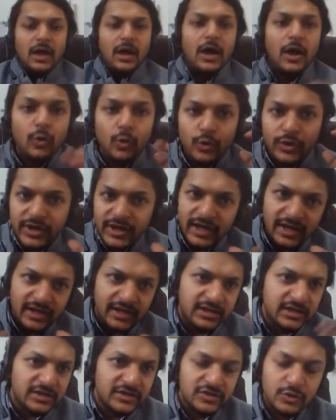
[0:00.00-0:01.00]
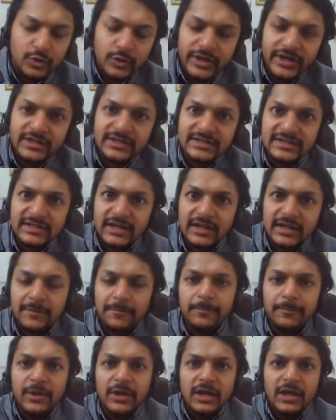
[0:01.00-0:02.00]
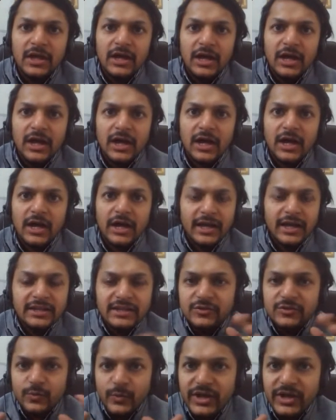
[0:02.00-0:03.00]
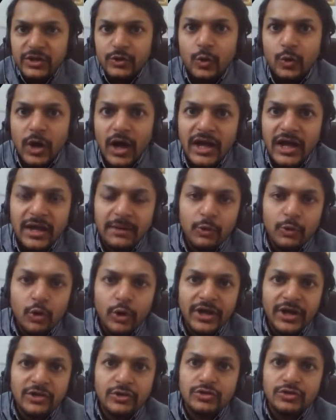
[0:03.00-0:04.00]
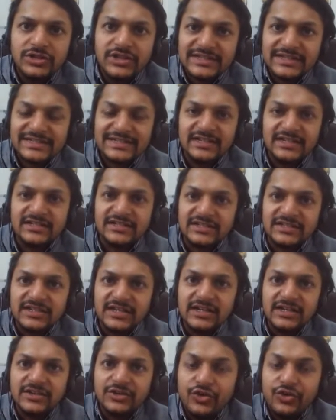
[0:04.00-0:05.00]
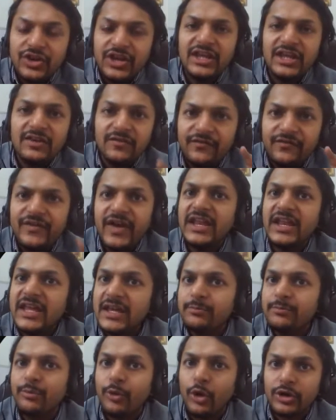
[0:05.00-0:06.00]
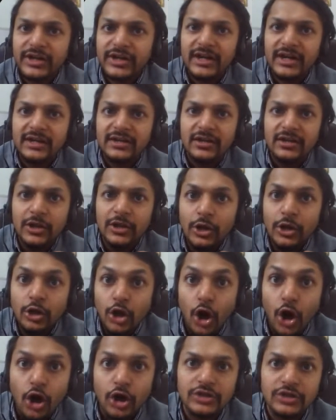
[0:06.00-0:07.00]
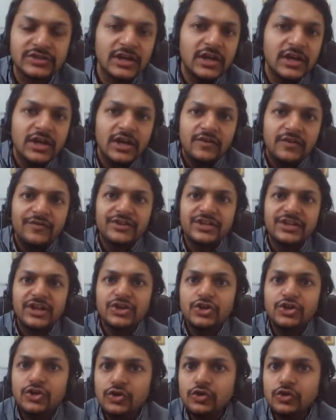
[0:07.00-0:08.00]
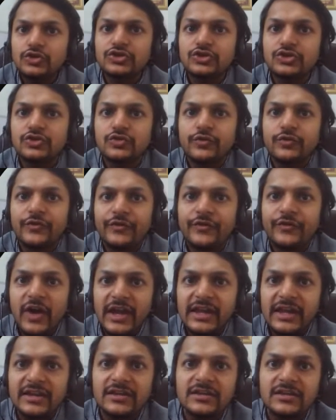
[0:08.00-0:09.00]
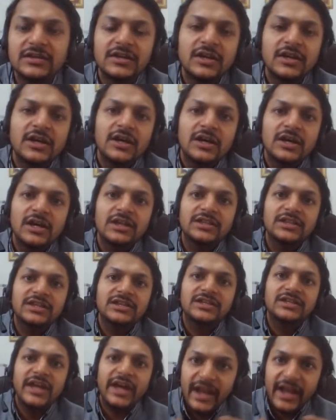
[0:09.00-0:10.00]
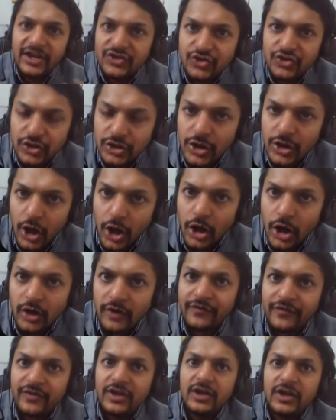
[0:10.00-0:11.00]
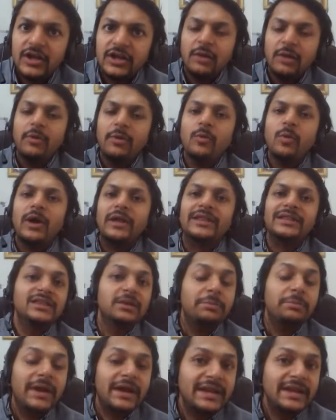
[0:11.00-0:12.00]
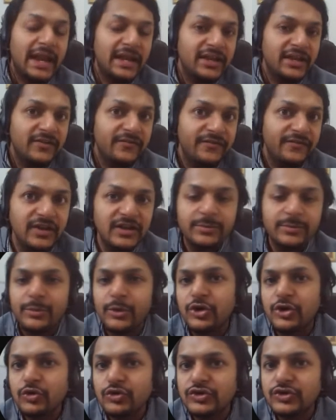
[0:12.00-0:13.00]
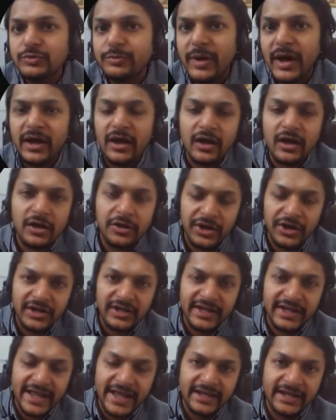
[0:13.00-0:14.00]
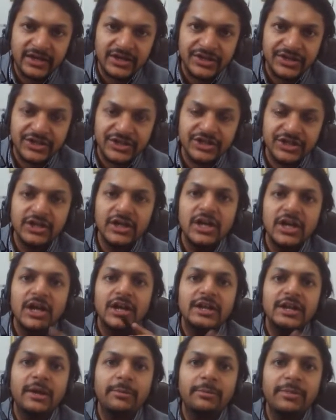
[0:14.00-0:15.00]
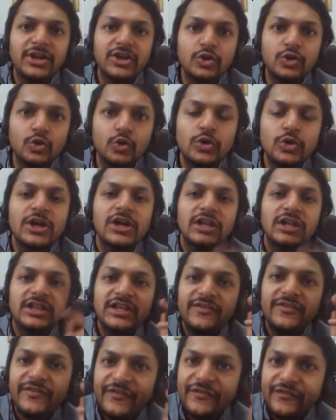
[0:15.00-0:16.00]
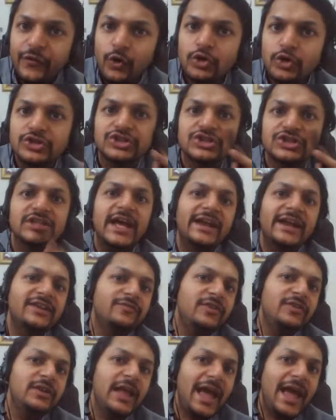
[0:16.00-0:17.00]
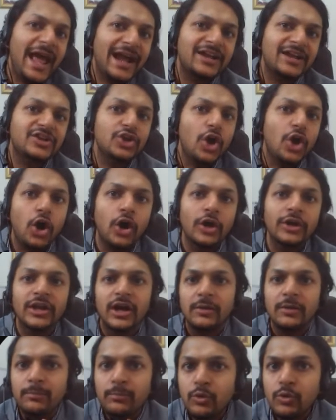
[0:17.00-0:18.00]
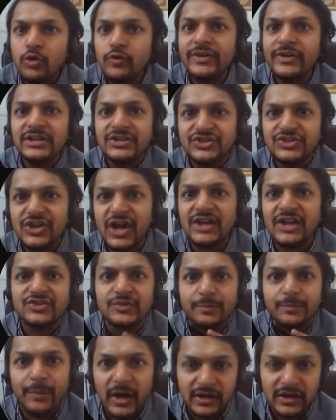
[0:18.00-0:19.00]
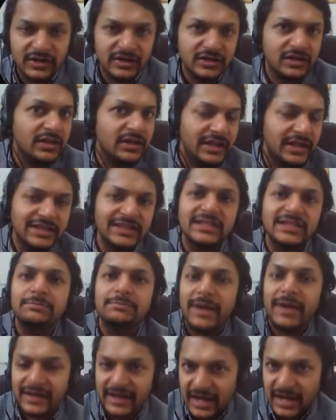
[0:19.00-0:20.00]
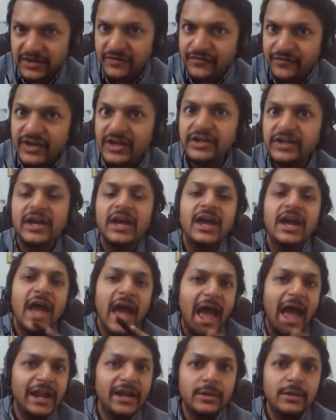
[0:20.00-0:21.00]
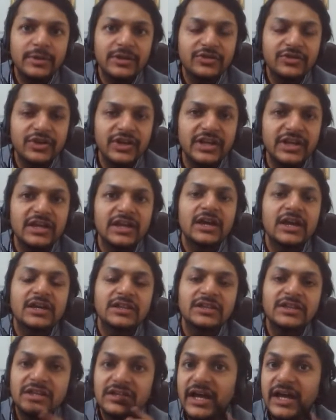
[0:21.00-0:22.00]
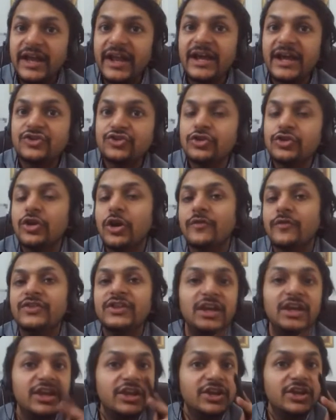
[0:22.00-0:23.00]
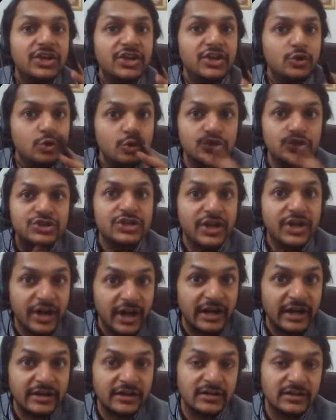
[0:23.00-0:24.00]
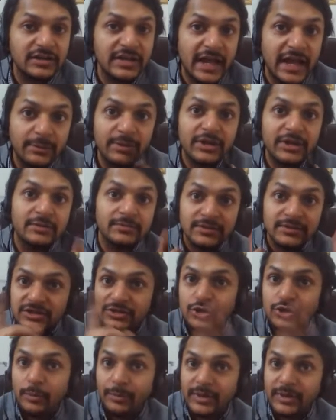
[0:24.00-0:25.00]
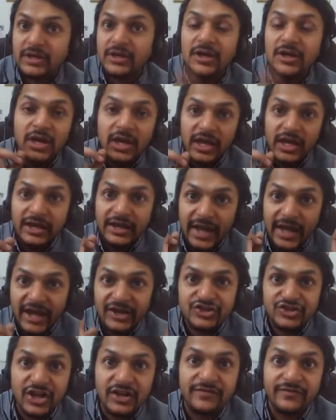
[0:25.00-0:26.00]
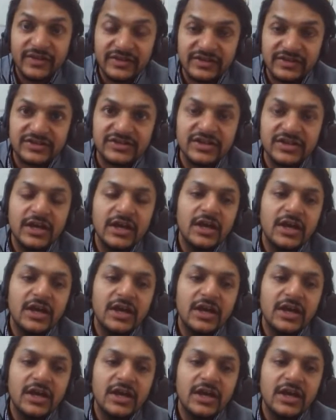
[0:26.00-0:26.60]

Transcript: Okay, dear students, in this video I am going to discuss three very important laws which are used to find the direction of, number one, the magnetic field produced by a current carrying conductor, number two, the force that will act on a moving charged particle in the magnetic field, and number three, the direction of the induced current. That becomes the topic in HL physics.